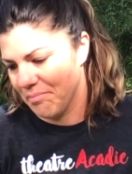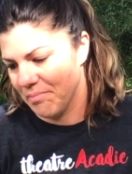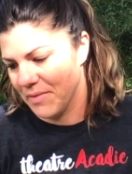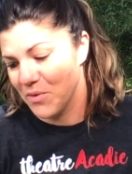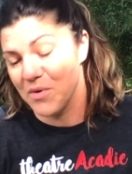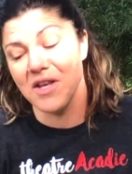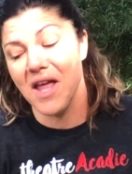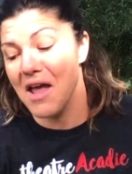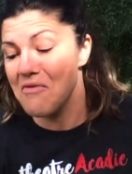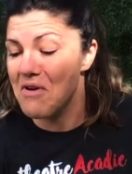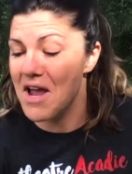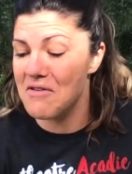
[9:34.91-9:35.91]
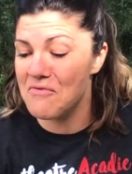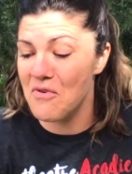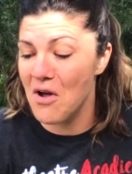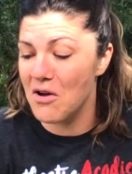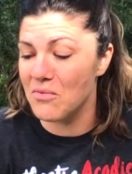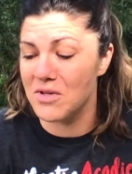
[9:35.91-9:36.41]
Rene Rain
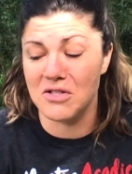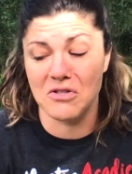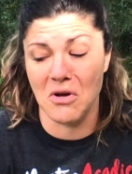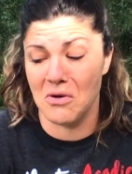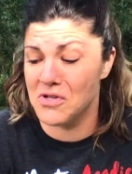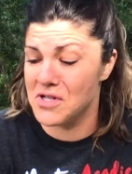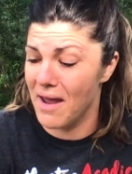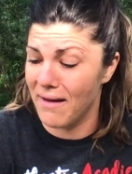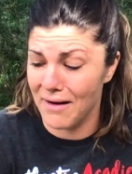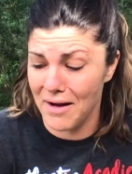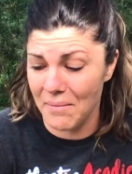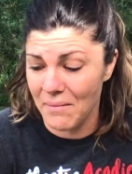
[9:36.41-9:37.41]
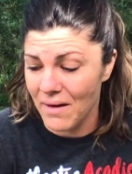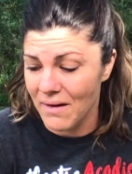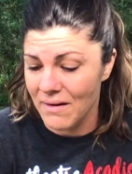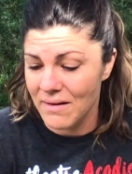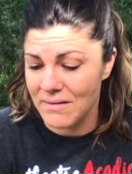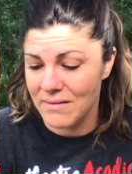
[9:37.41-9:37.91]
Frog was so shaken up
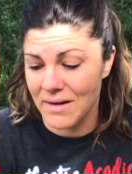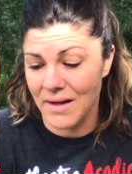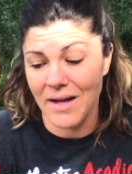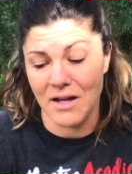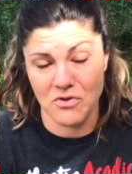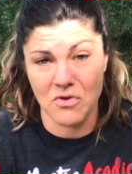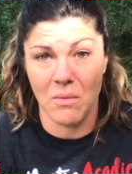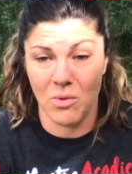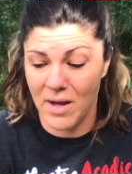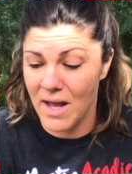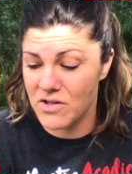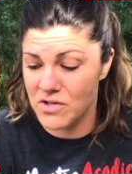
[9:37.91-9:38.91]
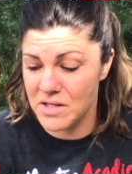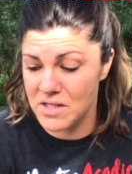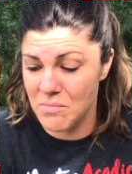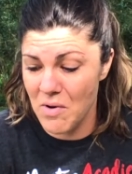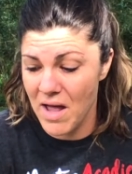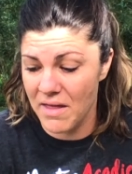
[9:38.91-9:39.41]
that he had trouble catching
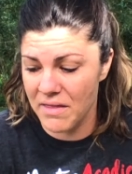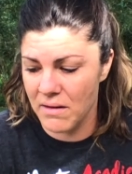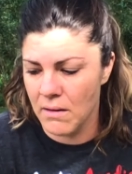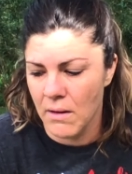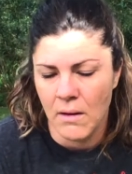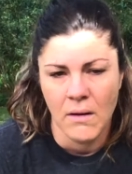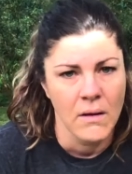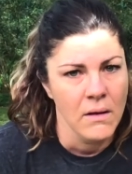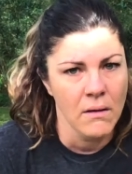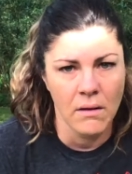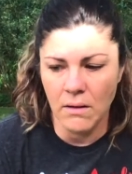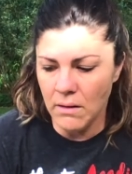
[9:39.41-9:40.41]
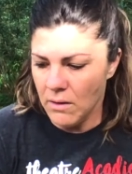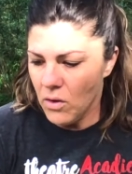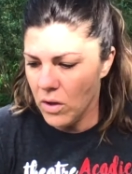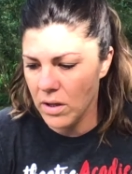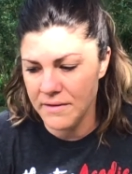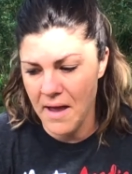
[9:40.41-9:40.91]
his breath.
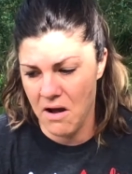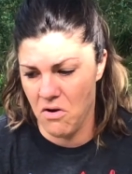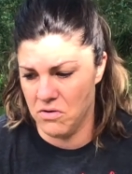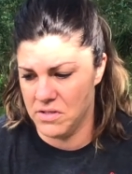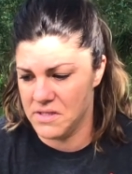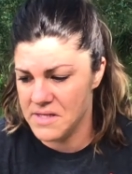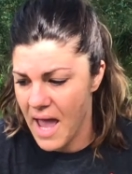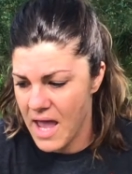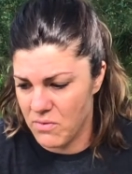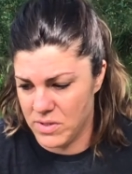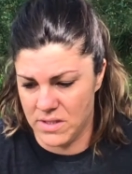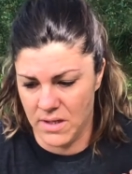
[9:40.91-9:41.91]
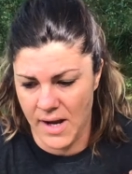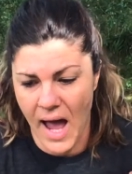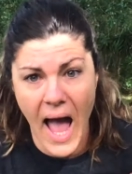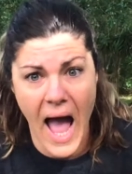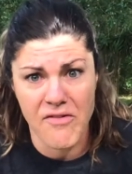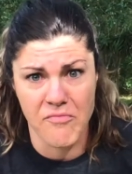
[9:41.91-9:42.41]
"That old snake was going to
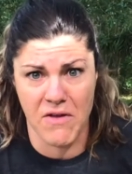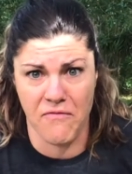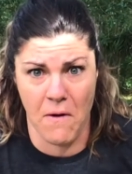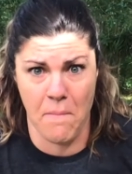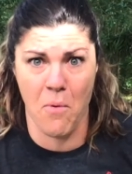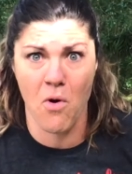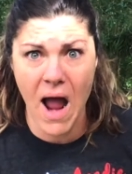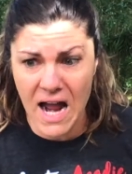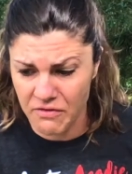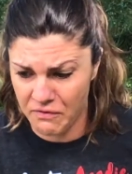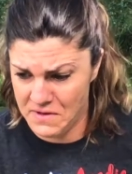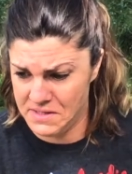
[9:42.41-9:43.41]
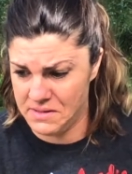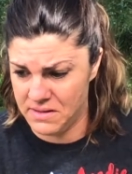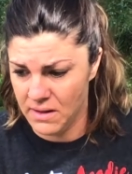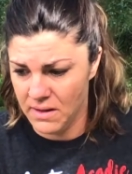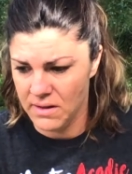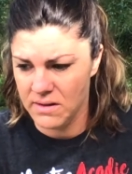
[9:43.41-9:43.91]
have me for breakfast,"
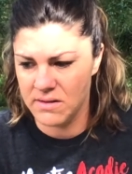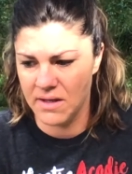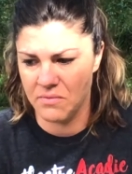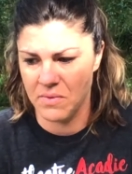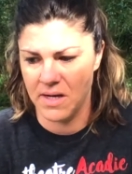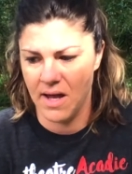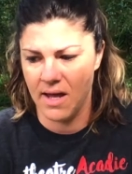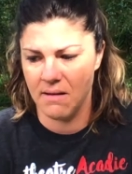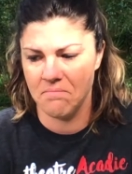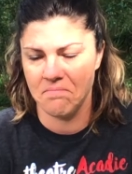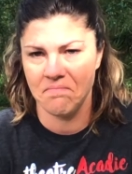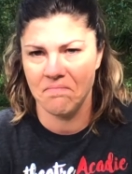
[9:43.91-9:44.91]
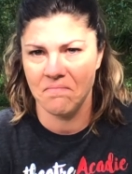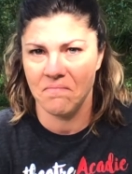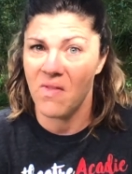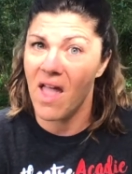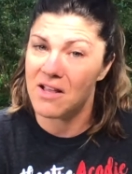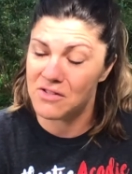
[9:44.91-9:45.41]
said Rene.
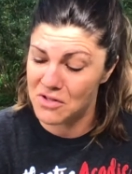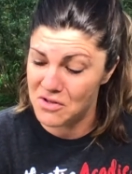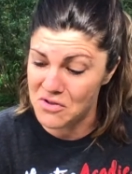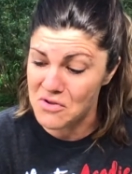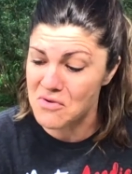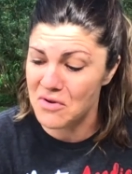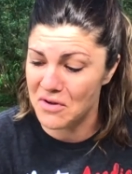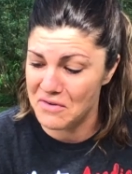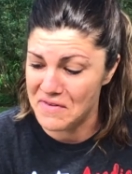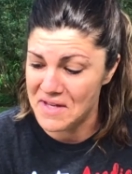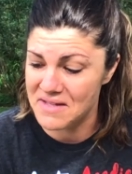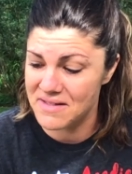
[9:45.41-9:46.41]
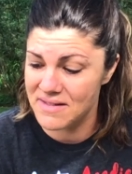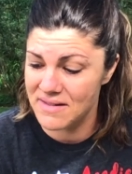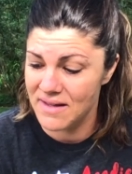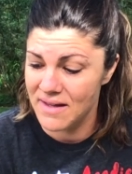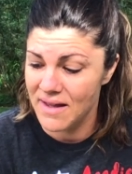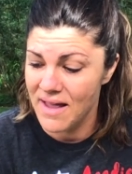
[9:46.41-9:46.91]
"Thanks to you, Clovis,
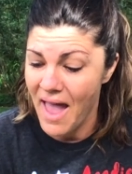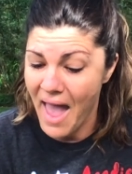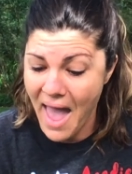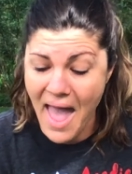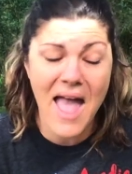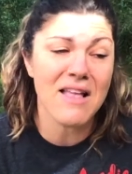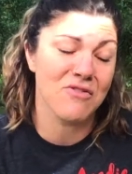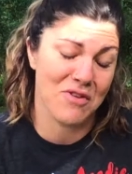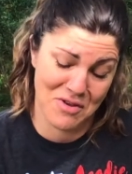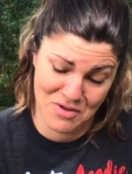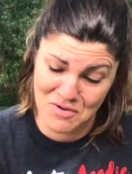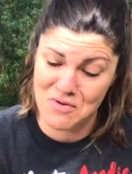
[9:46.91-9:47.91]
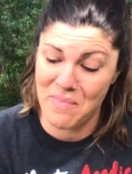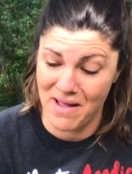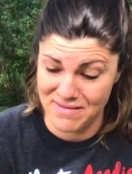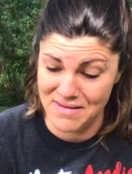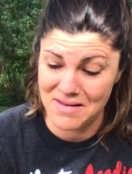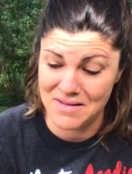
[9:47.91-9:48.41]
and to you,
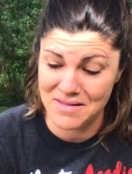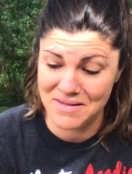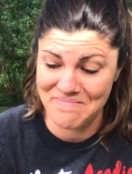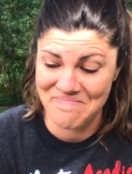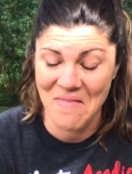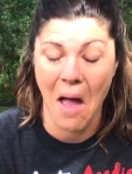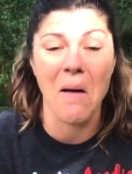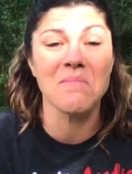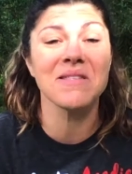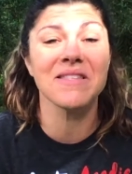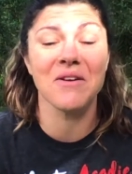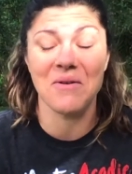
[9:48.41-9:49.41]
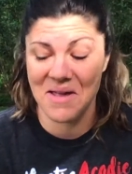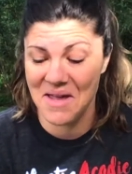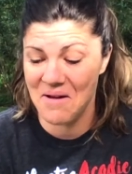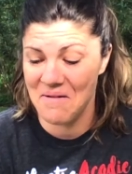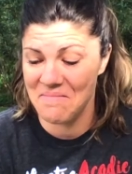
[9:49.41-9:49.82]
Batiste, I'm still here.